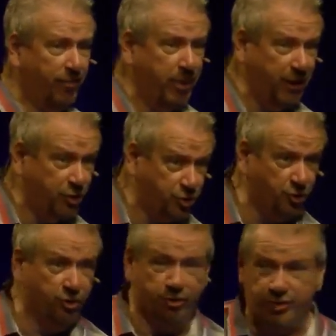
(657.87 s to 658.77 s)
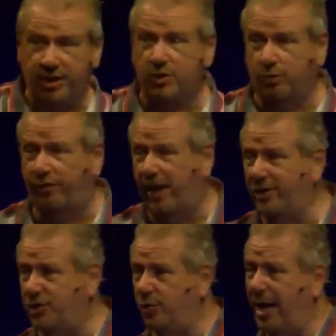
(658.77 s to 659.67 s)
of being sure your sins will
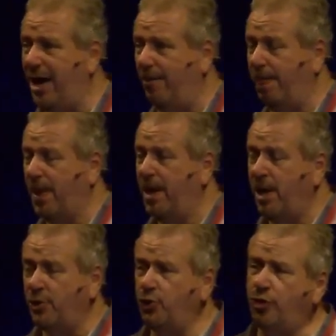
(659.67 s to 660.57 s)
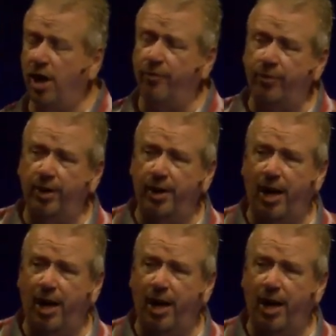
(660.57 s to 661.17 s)
find you out. You cover it